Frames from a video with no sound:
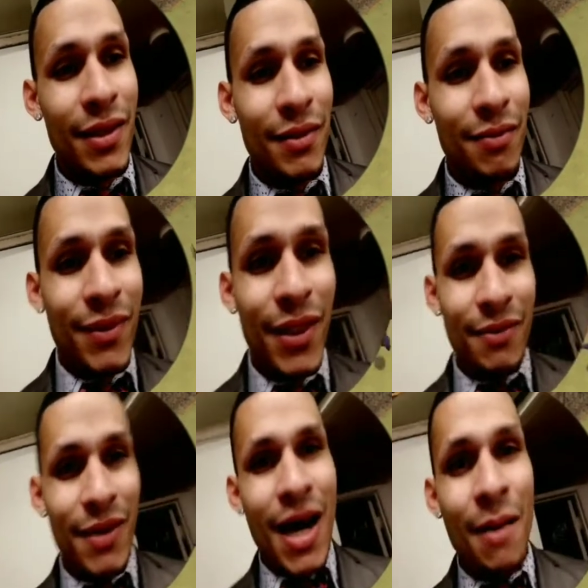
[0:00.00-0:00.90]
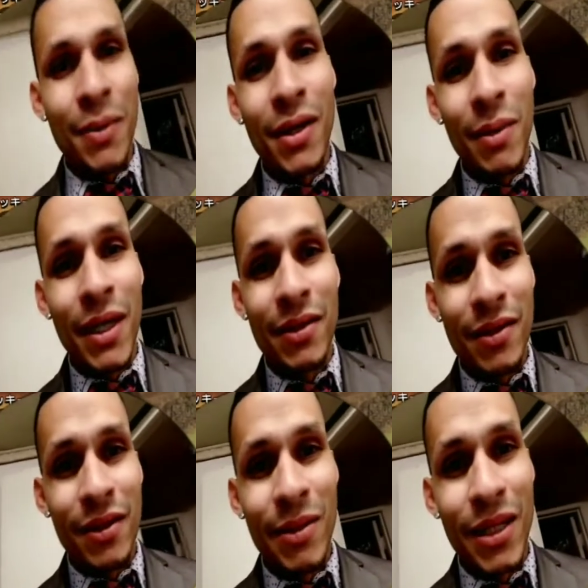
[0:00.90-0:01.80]
copying a base is going to be a
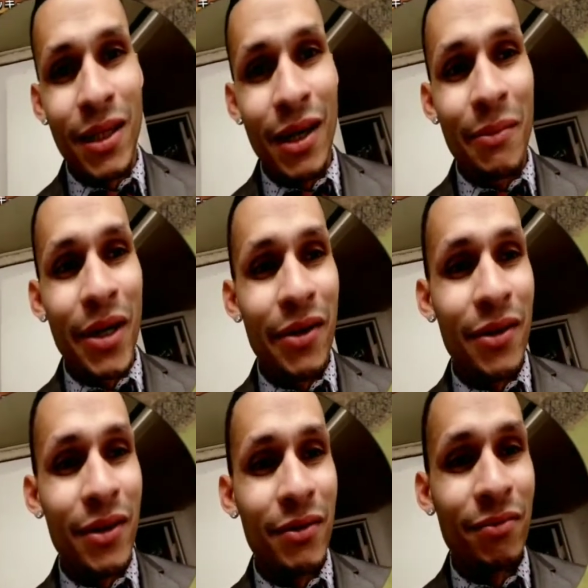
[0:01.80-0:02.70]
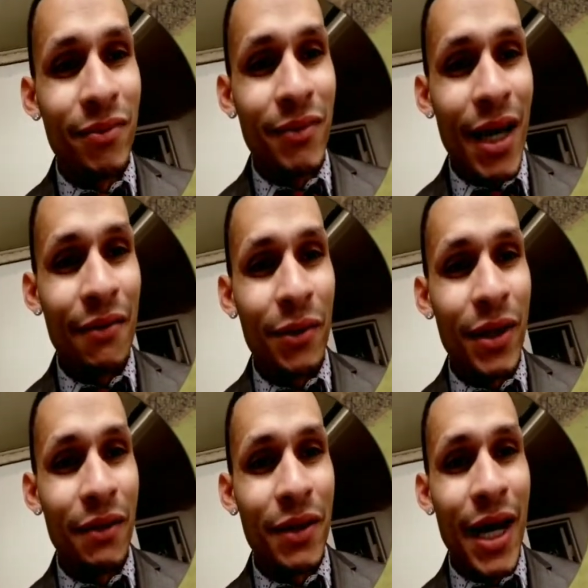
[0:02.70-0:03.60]
lot better than having whatever that
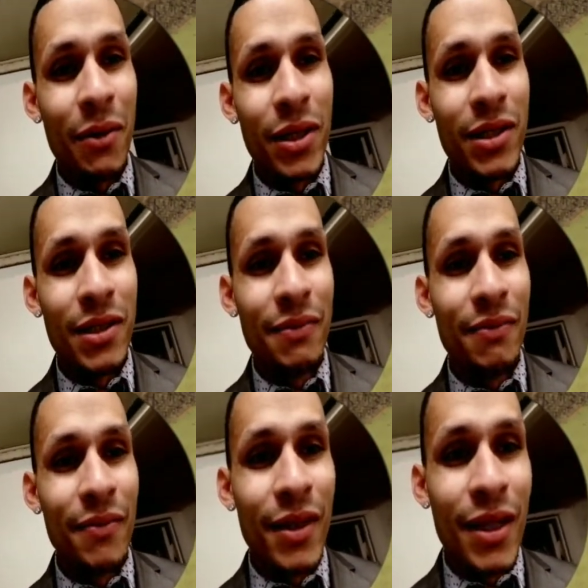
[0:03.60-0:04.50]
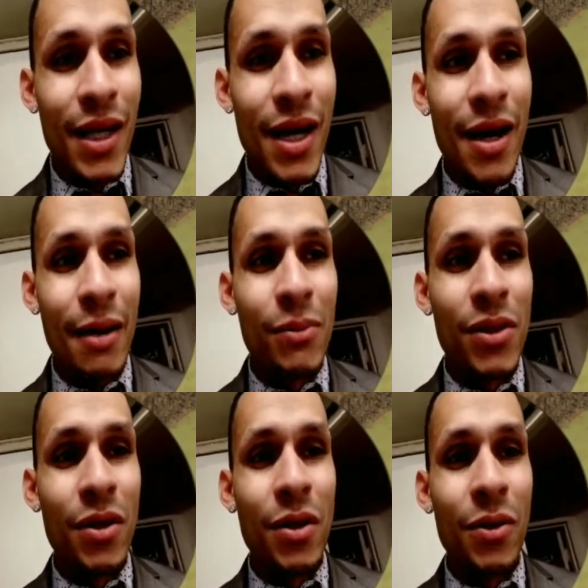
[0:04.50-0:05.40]
was. So
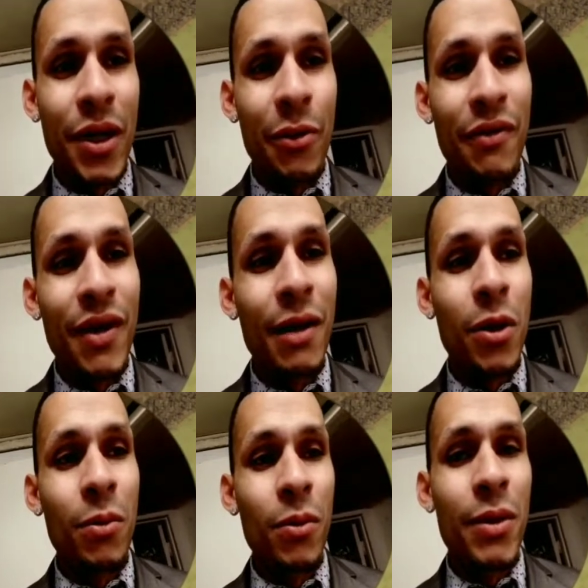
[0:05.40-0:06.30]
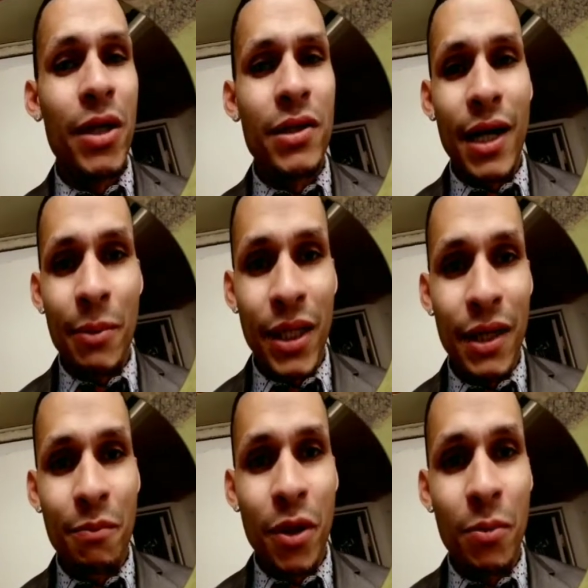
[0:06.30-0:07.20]
here we've got Purple Buzz, and I believe
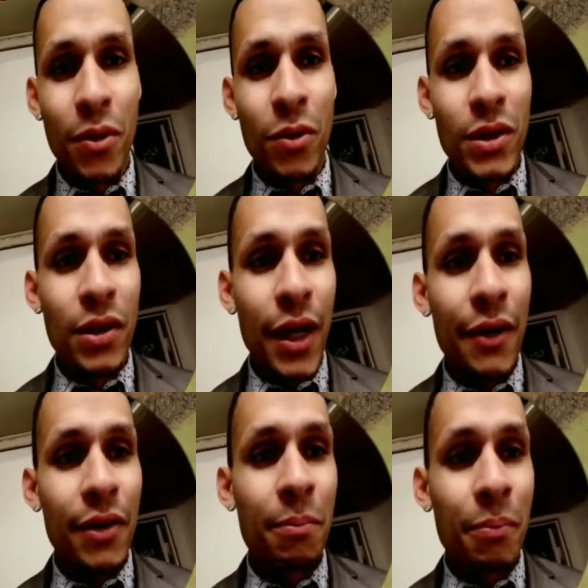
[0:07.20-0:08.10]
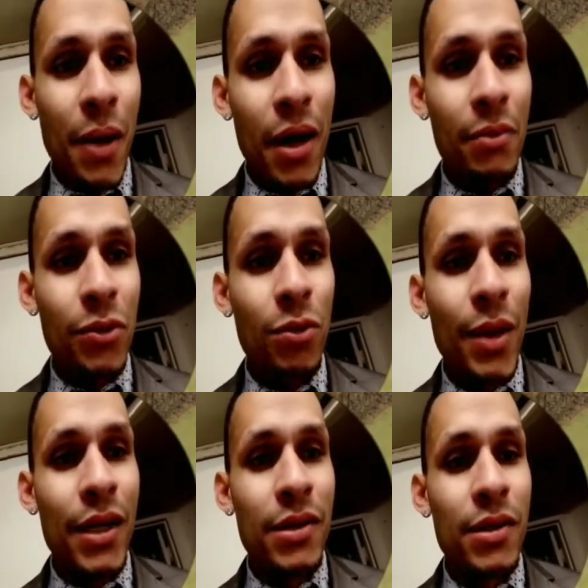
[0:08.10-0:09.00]
Purple took out the bottom 2
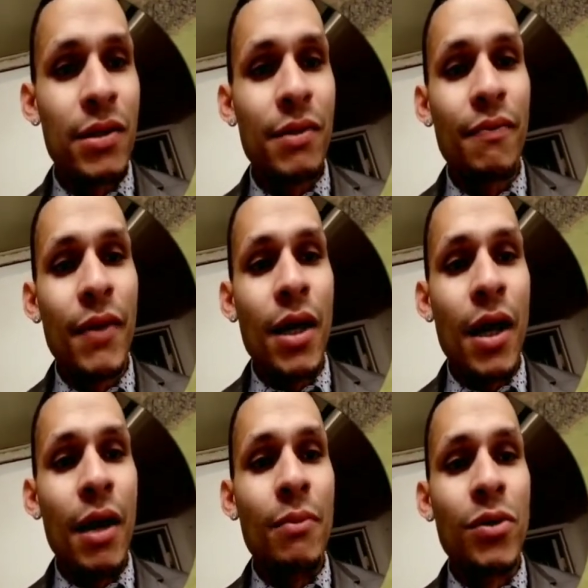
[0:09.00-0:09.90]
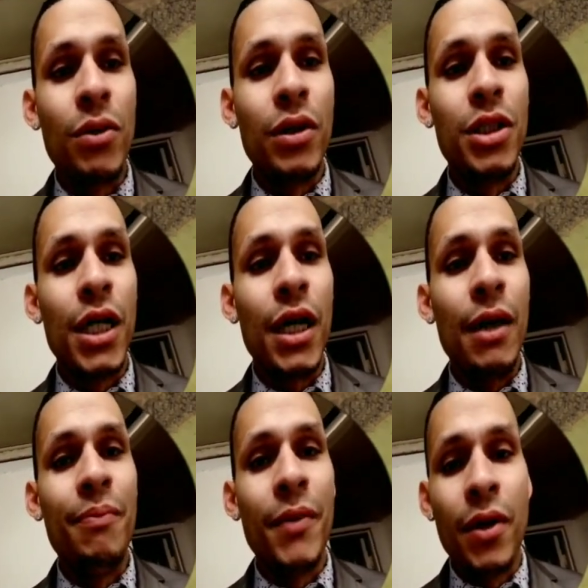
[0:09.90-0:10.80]
bases. So good job
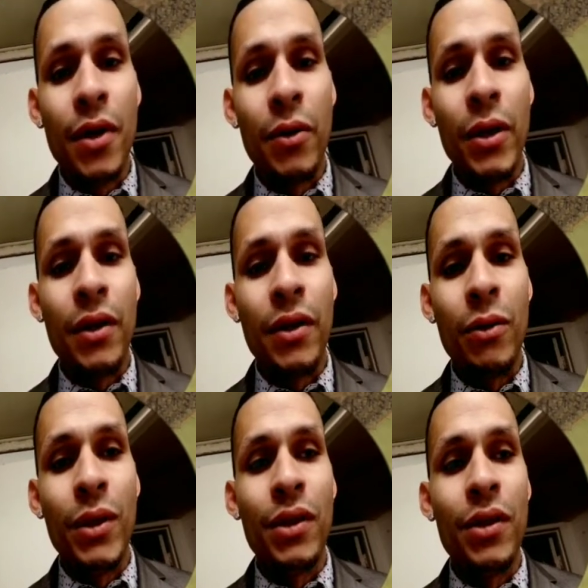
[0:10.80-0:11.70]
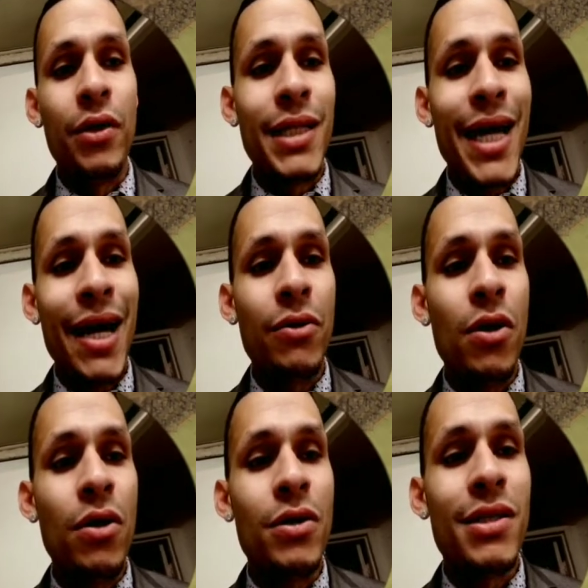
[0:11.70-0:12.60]
going in there with your Town Hall
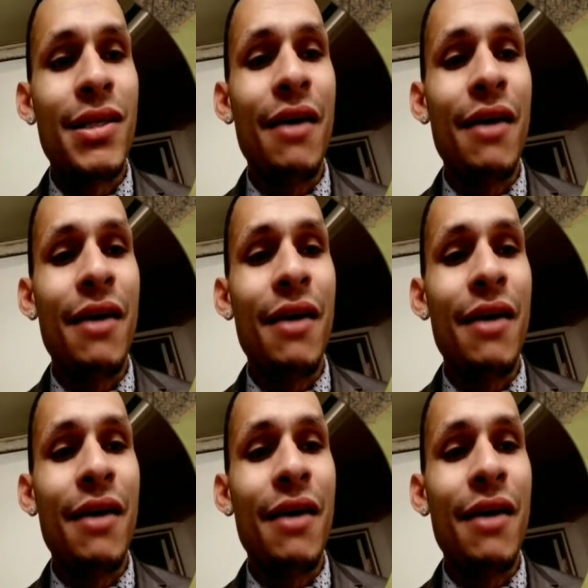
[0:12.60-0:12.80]
7